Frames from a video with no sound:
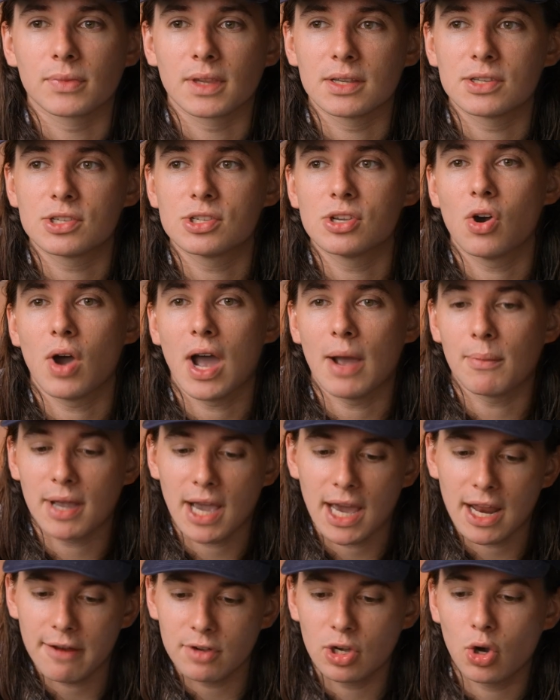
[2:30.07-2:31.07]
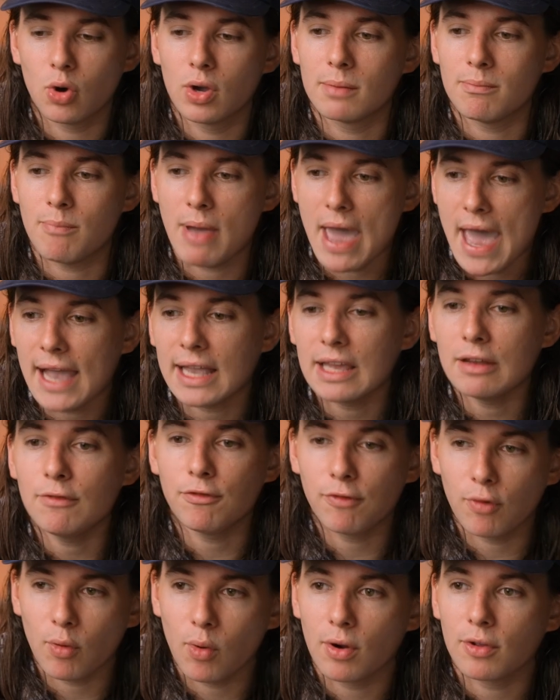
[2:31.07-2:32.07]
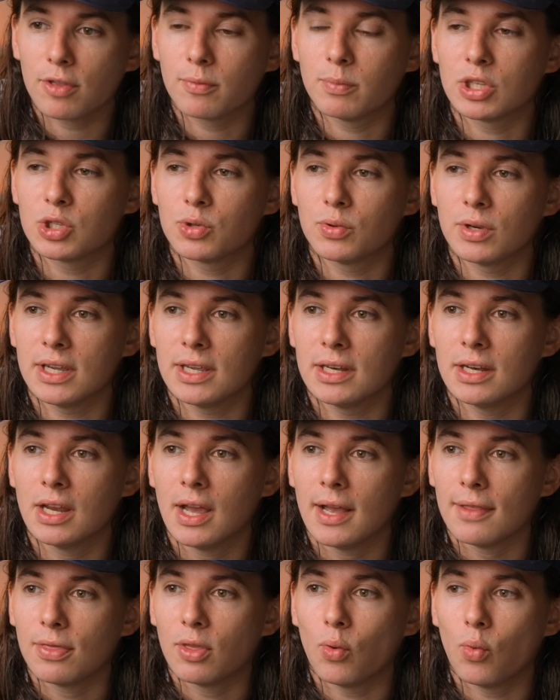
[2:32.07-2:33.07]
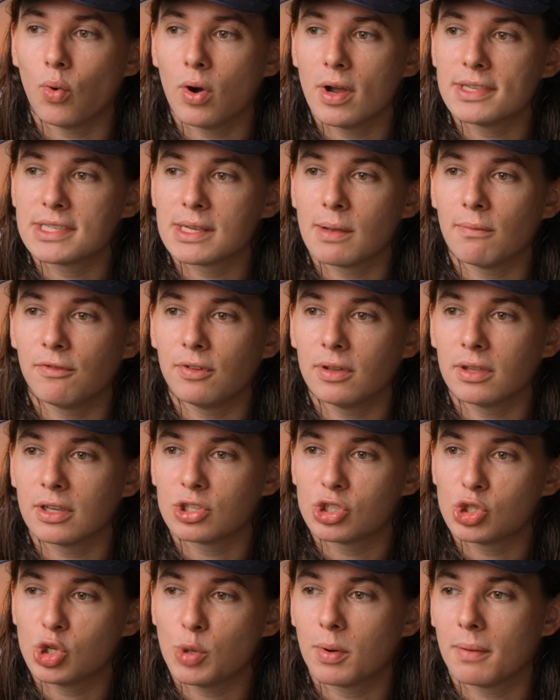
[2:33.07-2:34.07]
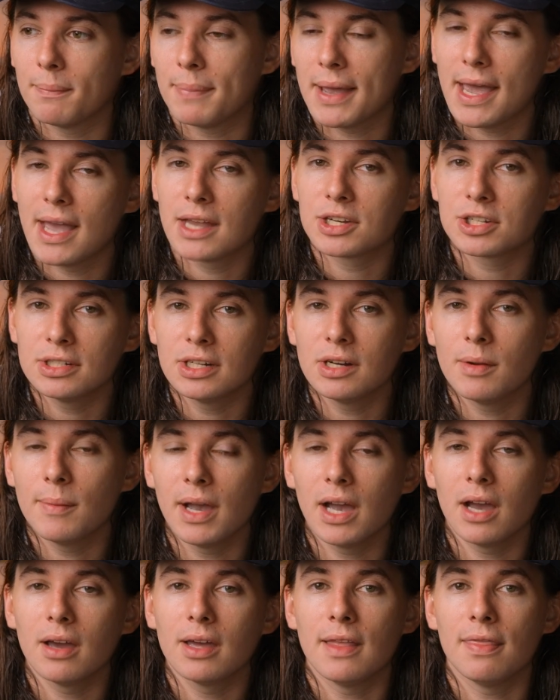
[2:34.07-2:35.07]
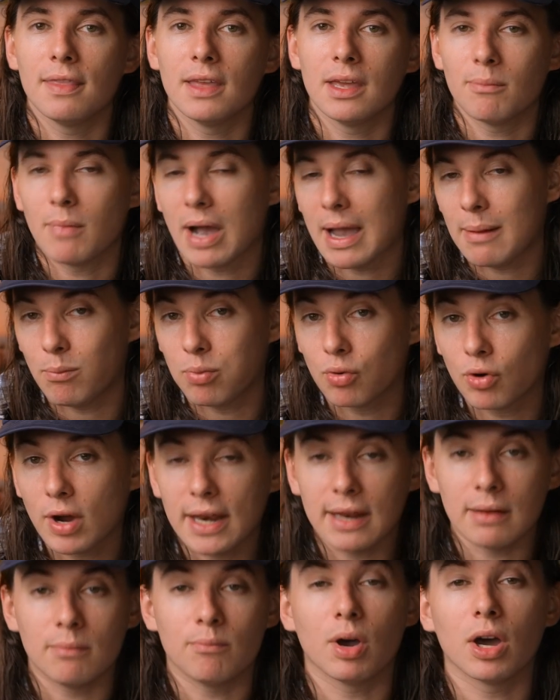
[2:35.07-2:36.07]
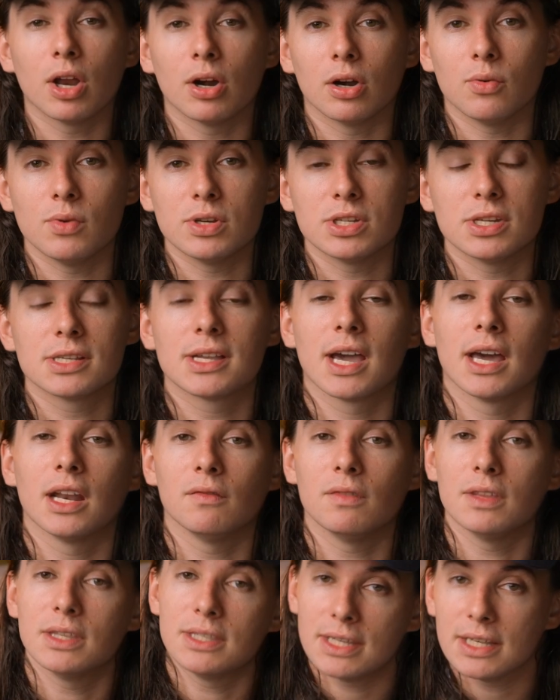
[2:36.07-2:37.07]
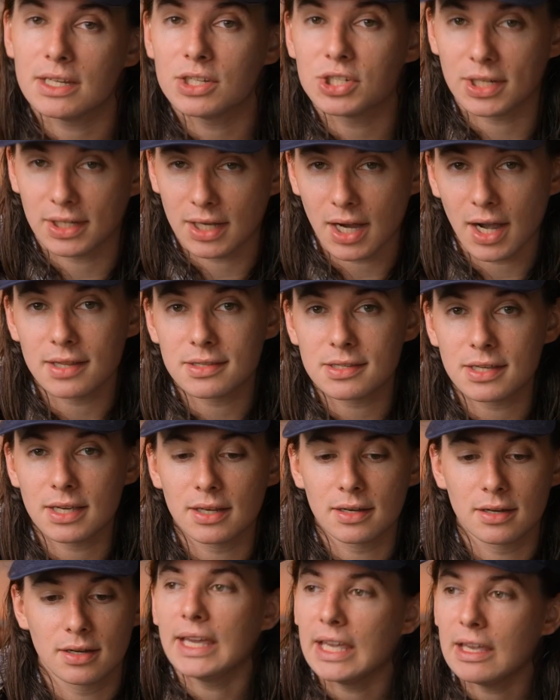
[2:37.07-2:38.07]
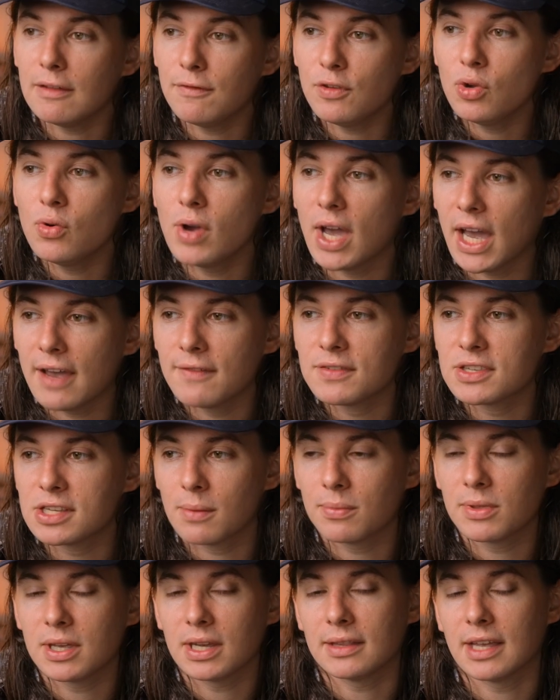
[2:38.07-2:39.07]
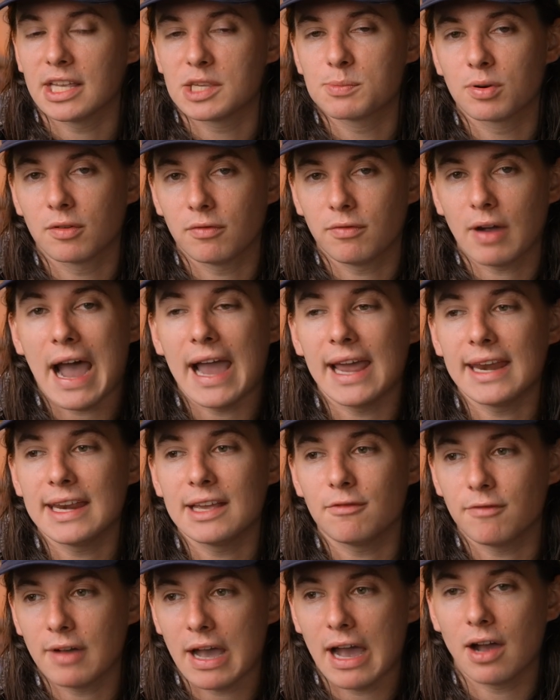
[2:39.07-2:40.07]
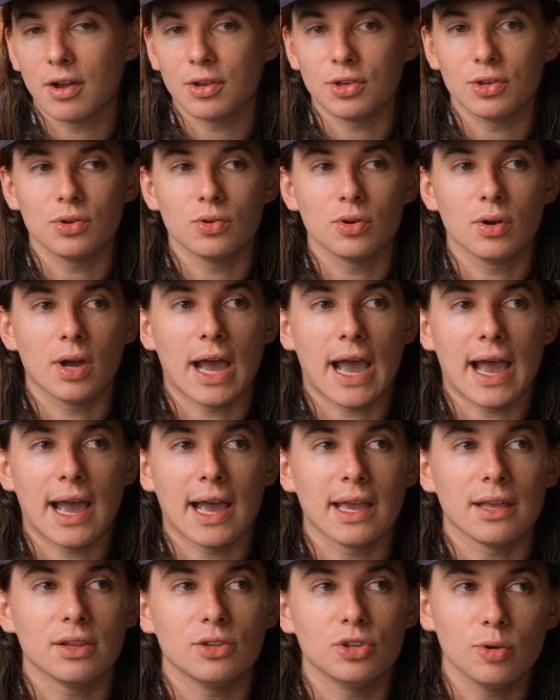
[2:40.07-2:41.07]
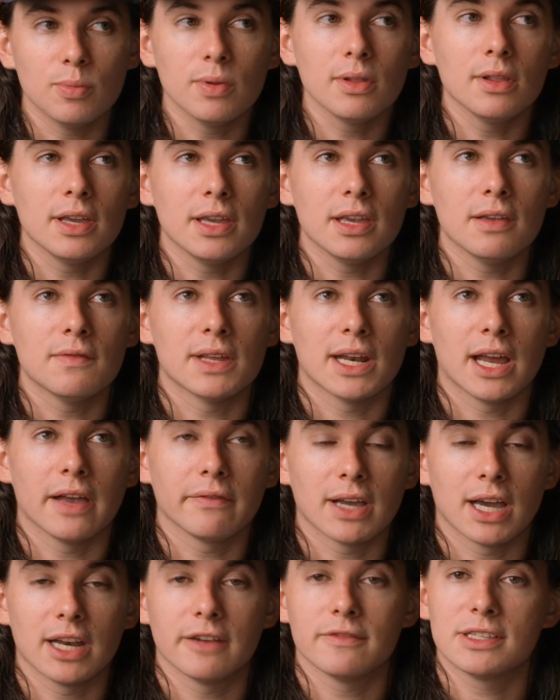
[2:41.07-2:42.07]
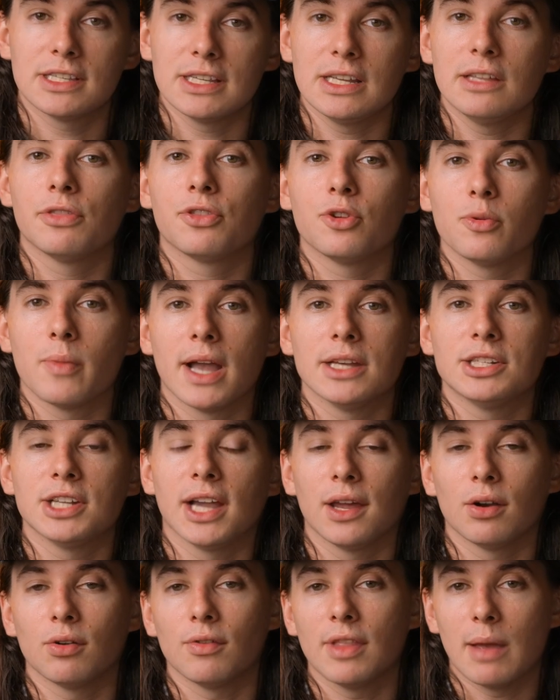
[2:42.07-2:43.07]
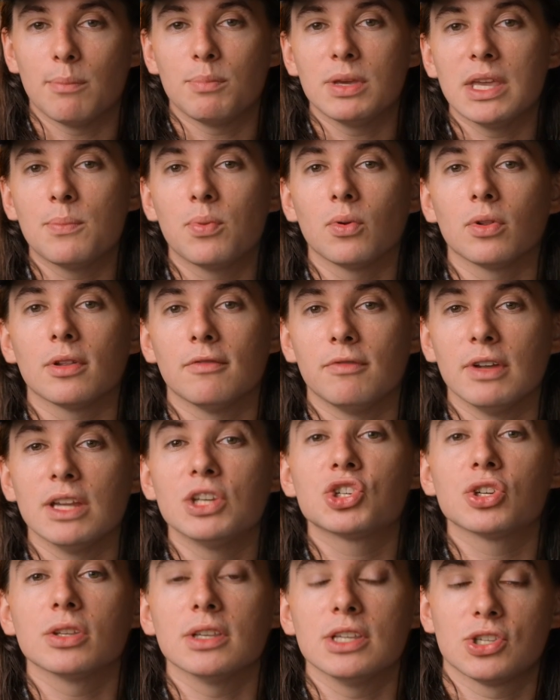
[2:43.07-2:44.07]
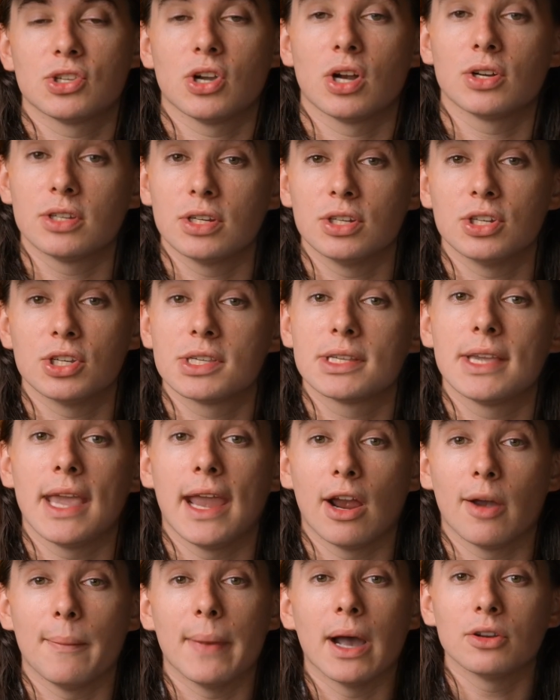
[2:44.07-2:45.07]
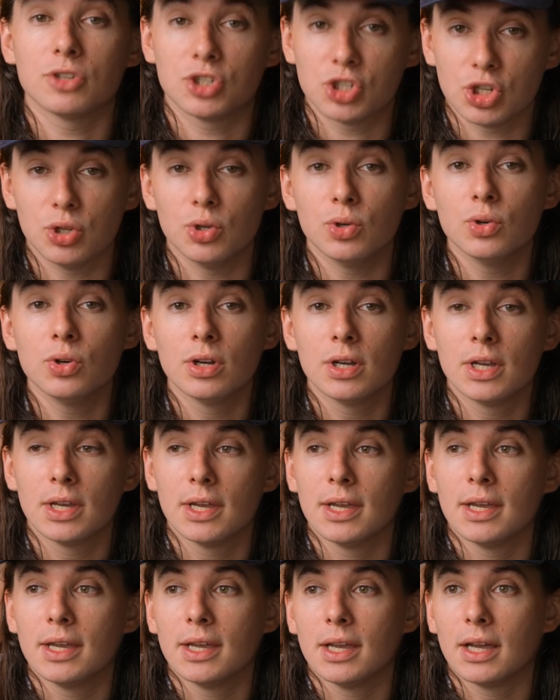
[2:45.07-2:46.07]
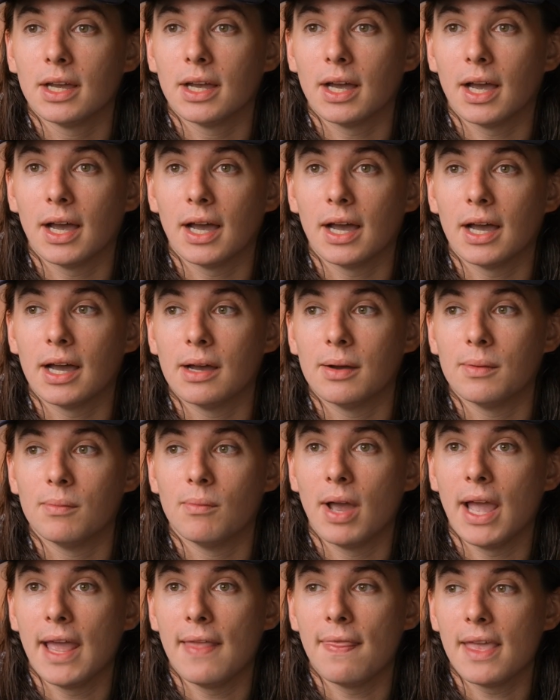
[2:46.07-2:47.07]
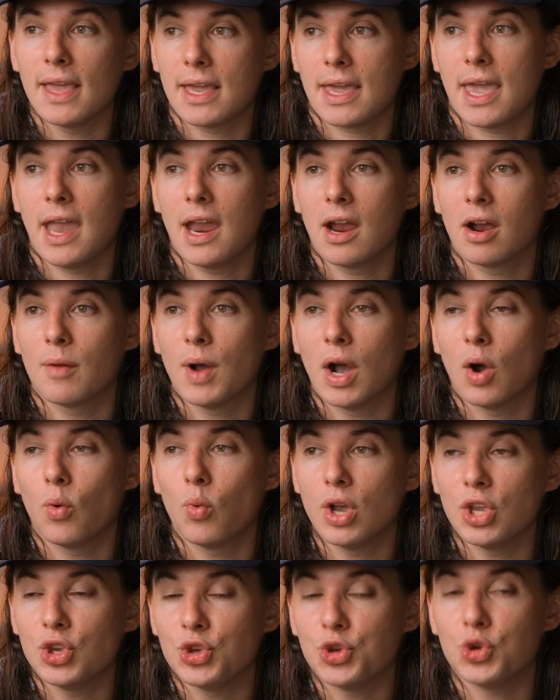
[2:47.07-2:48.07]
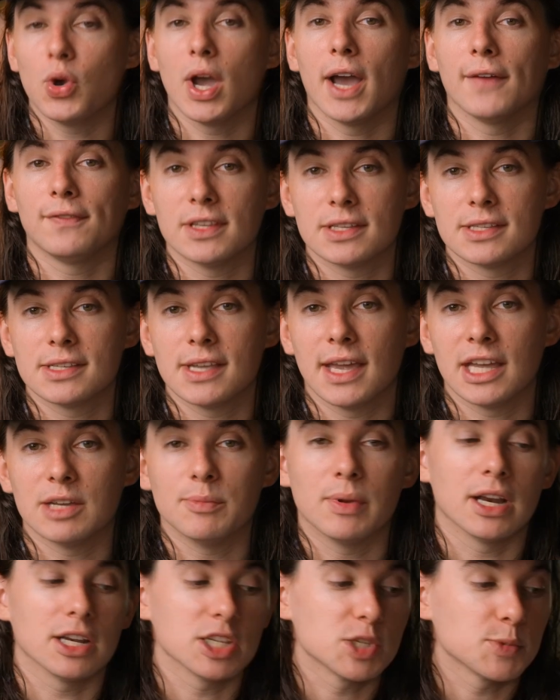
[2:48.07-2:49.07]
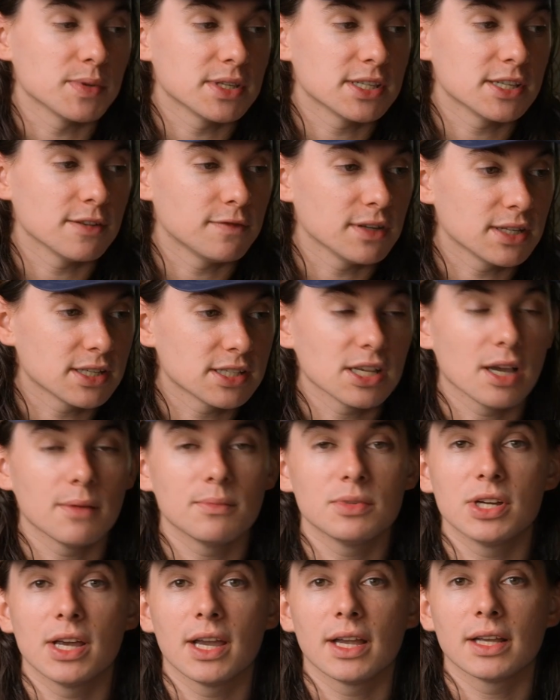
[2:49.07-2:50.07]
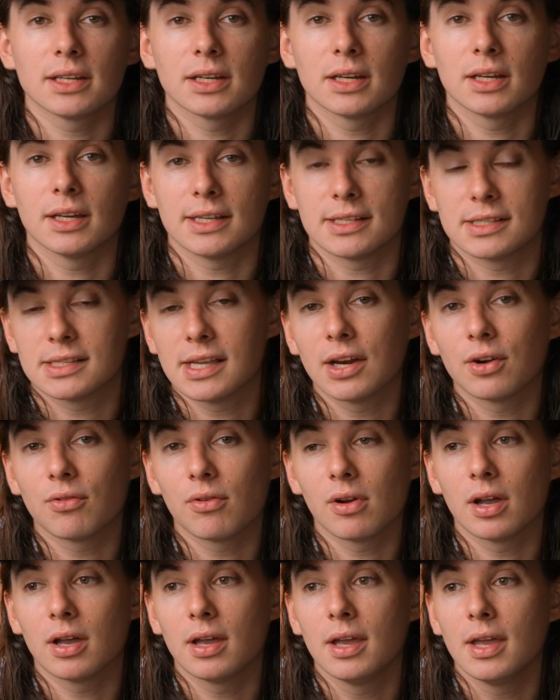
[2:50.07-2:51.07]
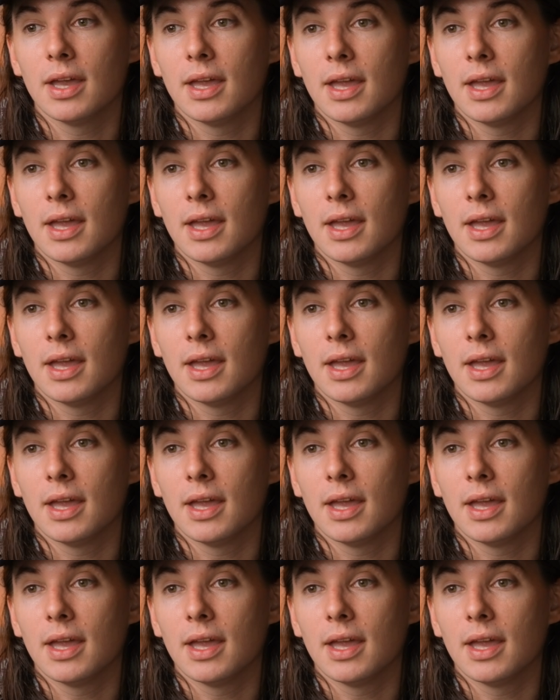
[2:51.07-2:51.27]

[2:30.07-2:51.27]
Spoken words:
So I'm kind of going back and forth between the ones I'm feeling super passionate about and then my bread and butter, which is kind of the teaching content. If you have something that's providing value, I do believe, and I've kind of seen through my channel, that people eventually start to just care about you. And they care about what you have to say about a specific subject, etc.